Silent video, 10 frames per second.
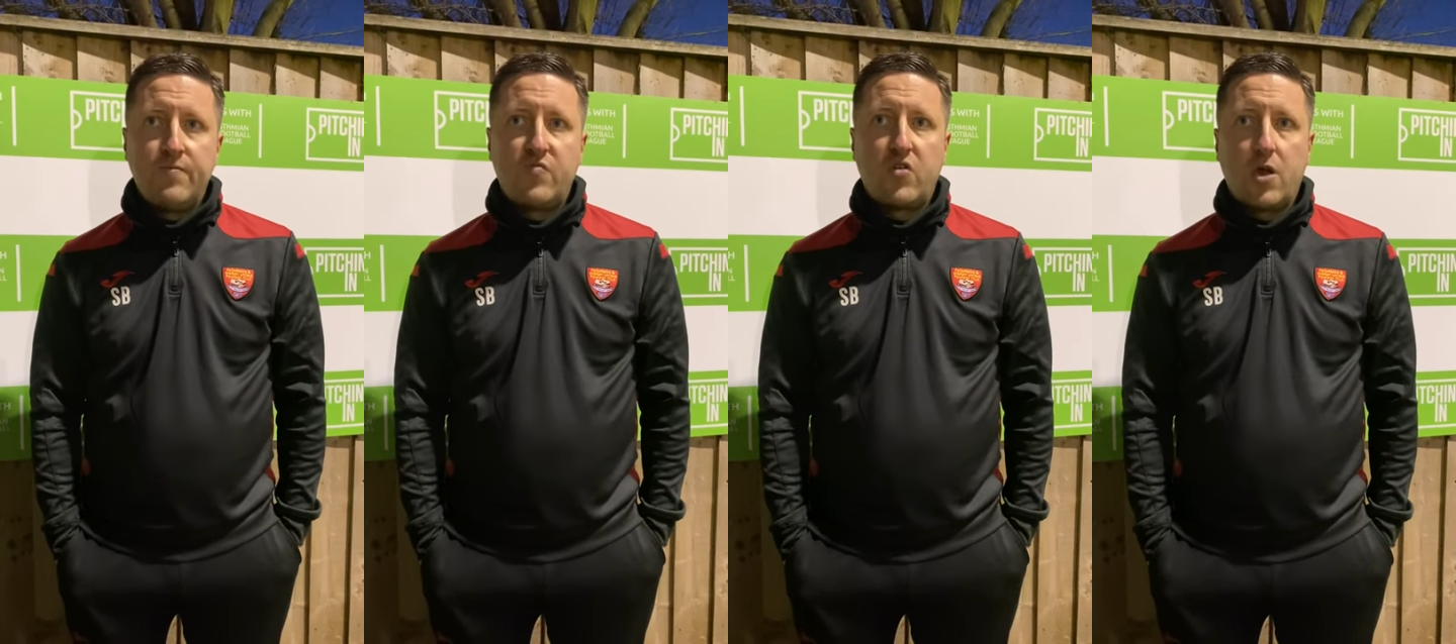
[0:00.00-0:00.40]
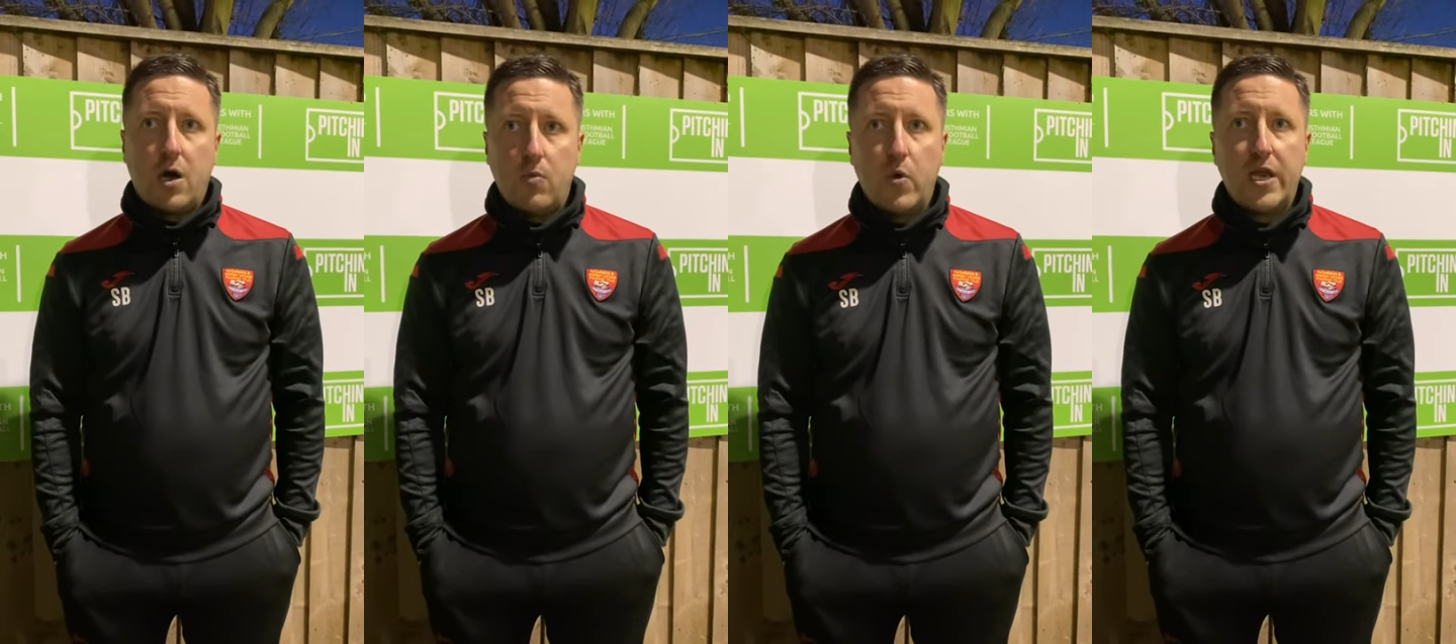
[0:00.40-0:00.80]
to
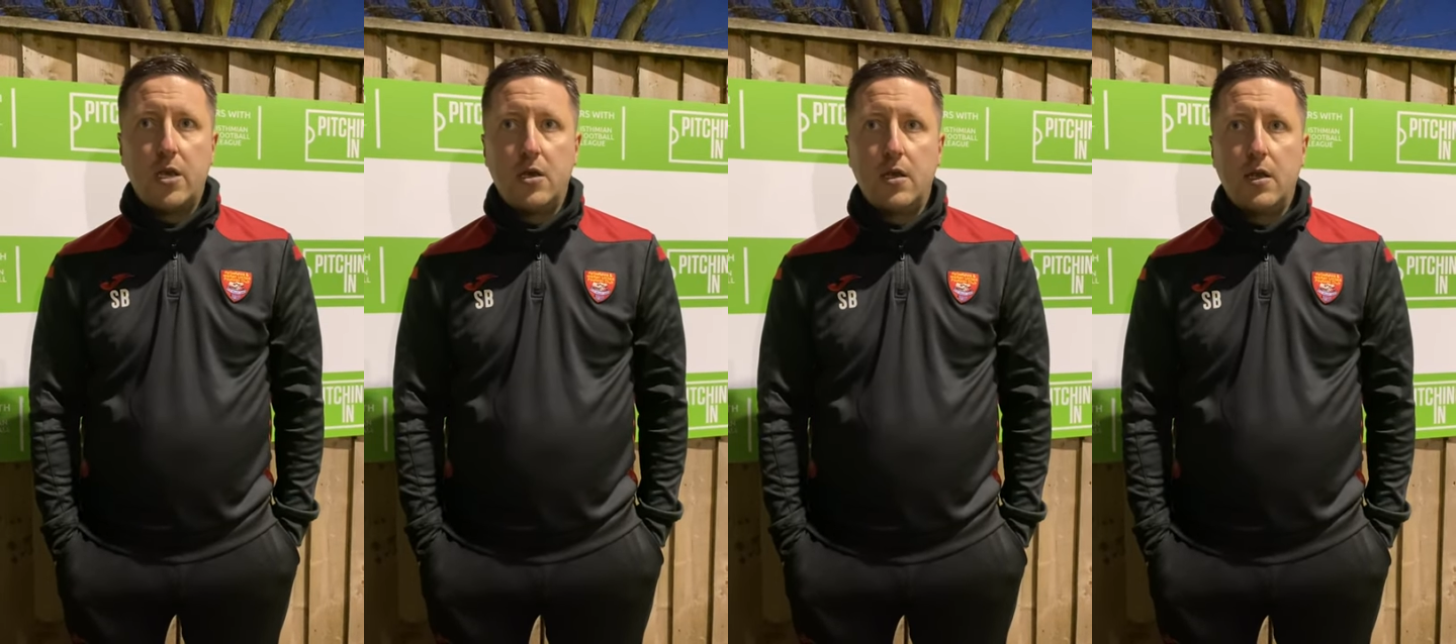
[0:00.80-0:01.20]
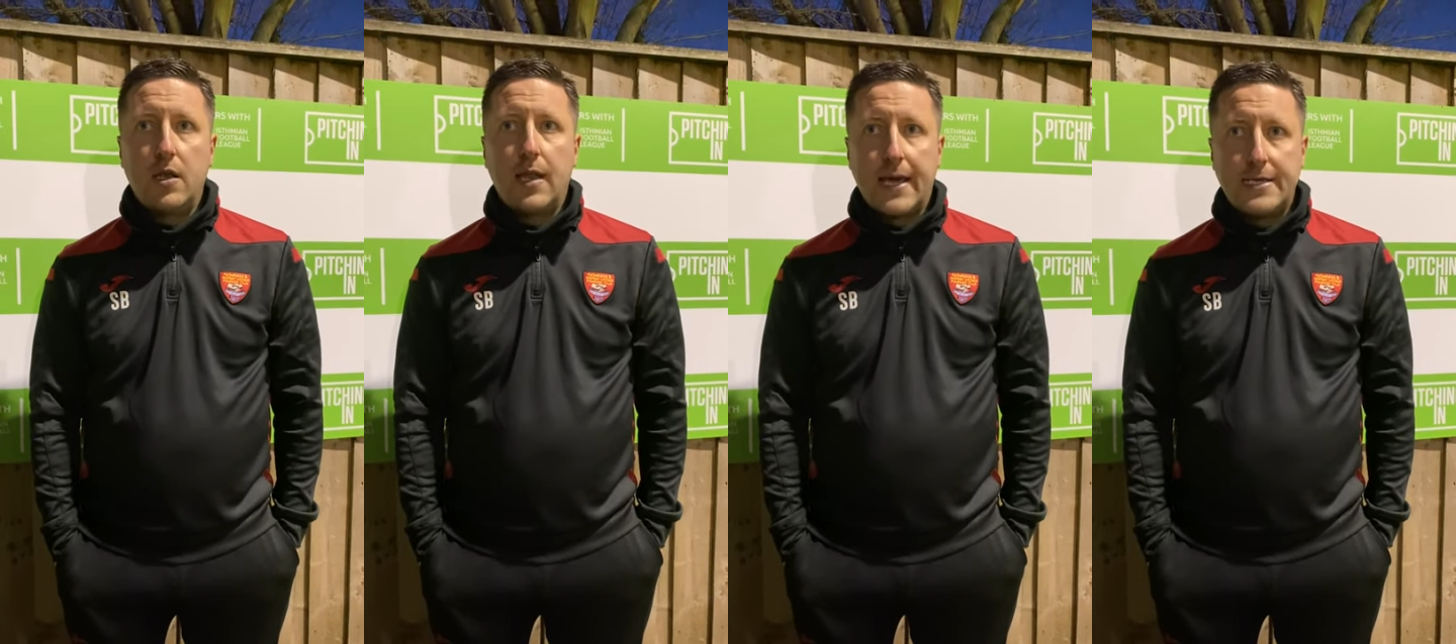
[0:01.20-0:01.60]
go and win
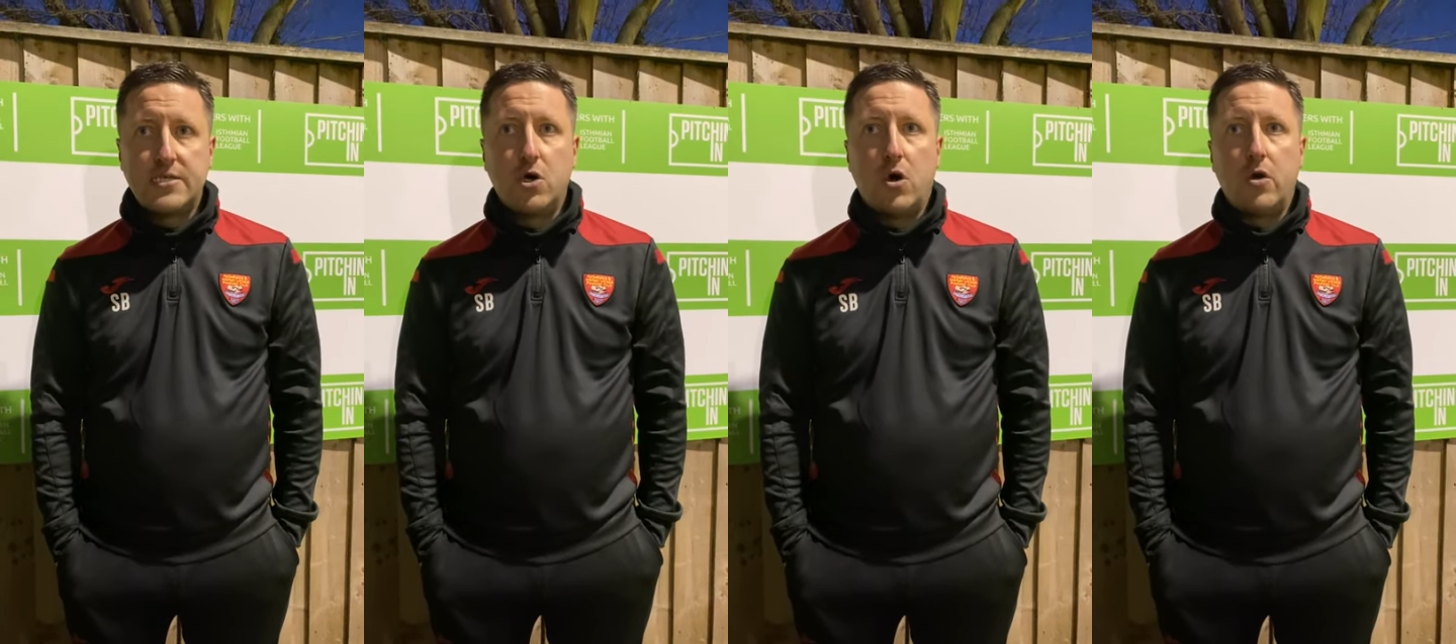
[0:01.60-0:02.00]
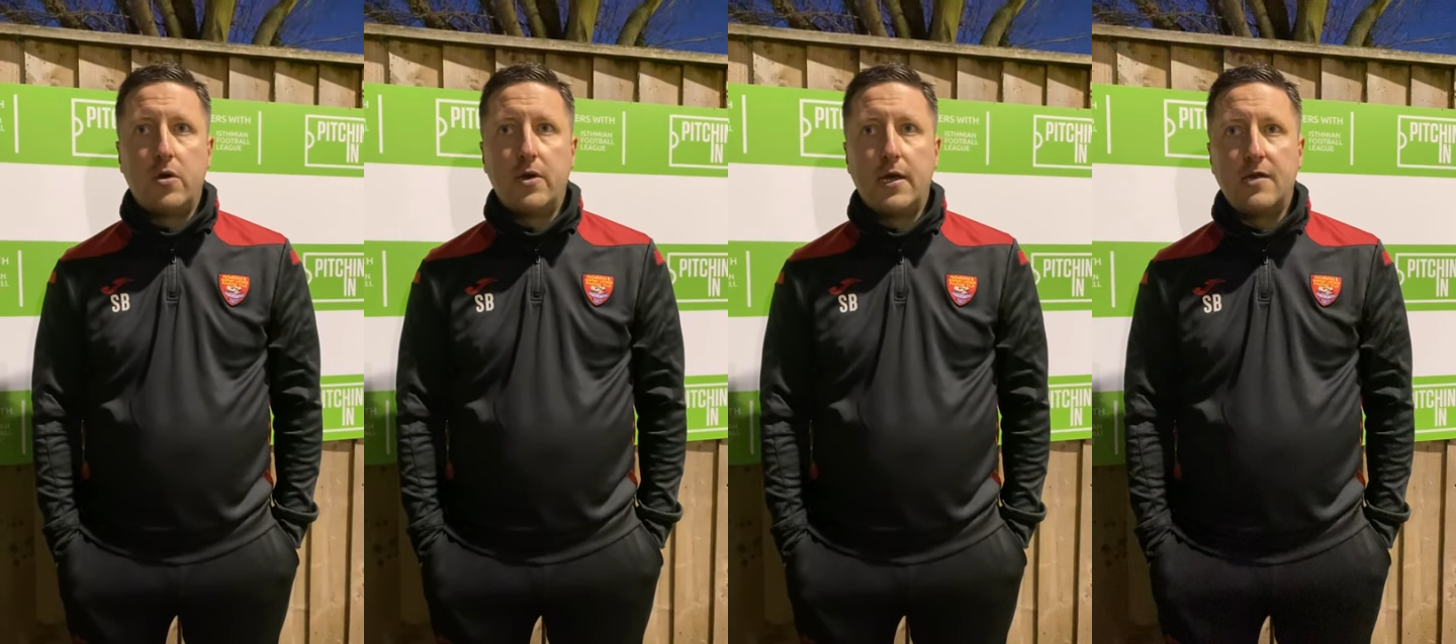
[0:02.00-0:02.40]
late on
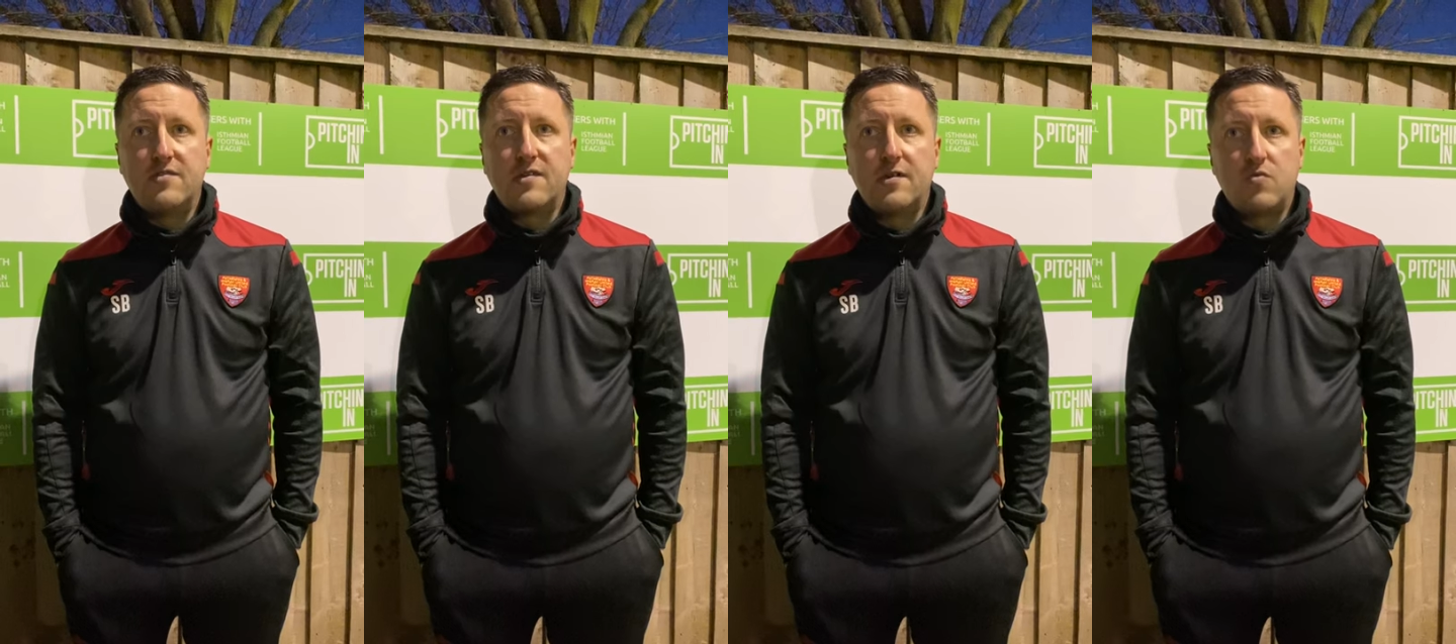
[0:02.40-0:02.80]
is